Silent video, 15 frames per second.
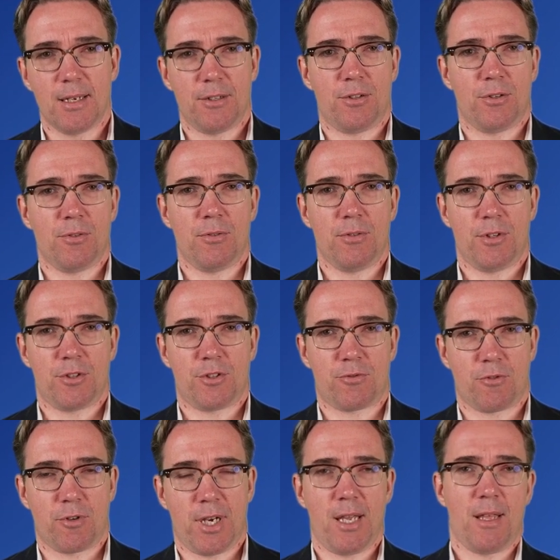to
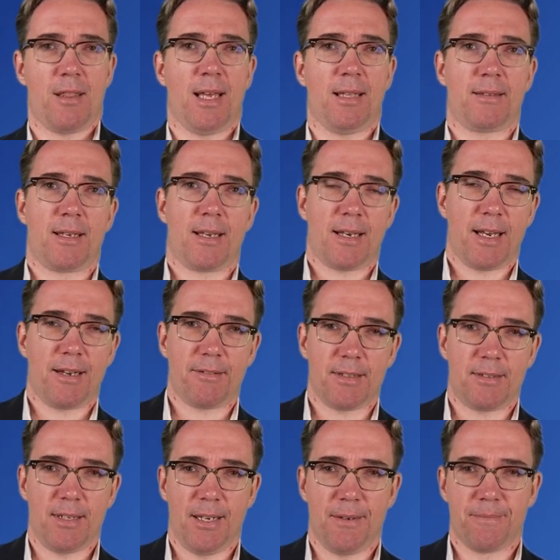destroy that
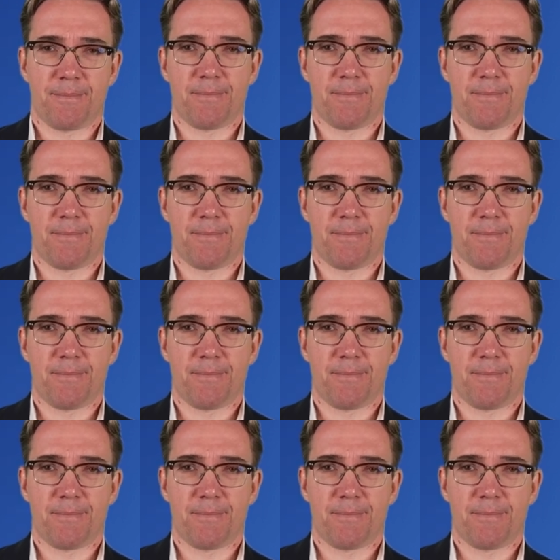clarity.